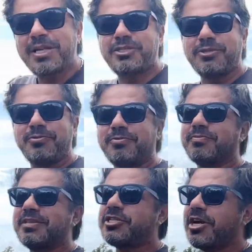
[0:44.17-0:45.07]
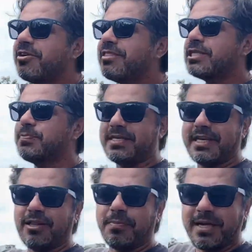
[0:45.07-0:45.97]
to share this
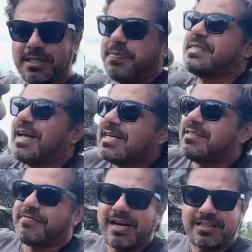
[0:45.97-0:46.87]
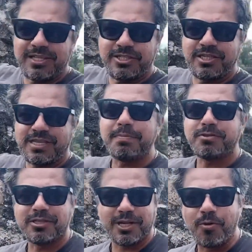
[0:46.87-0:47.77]
particular place, besides the fact that it's just
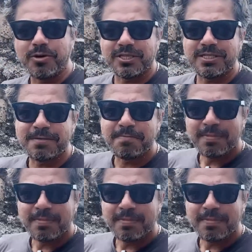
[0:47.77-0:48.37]
absolutely gorgeous,